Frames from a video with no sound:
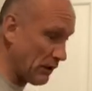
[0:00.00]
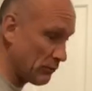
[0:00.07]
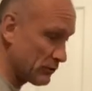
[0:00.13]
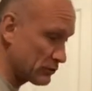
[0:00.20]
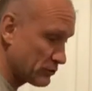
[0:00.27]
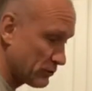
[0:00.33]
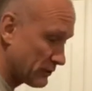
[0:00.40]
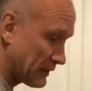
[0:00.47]
we're
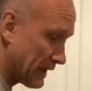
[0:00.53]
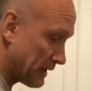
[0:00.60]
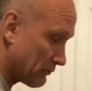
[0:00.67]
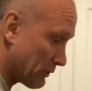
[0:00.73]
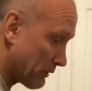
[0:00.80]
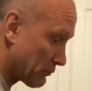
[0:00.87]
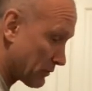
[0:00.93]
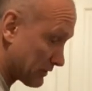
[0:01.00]
doing that,
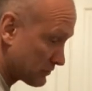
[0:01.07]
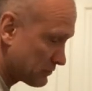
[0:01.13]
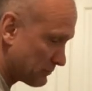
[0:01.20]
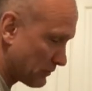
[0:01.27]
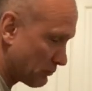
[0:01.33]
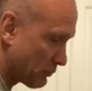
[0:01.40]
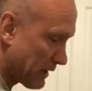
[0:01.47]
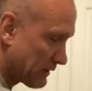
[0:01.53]
while we're, excuse
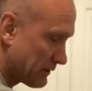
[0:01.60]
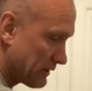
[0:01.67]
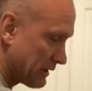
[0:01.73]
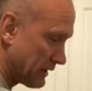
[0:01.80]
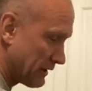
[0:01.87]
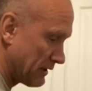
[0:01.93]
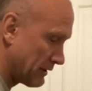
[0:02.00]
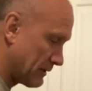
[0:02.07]
me, when
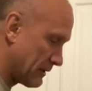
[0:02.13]
uh,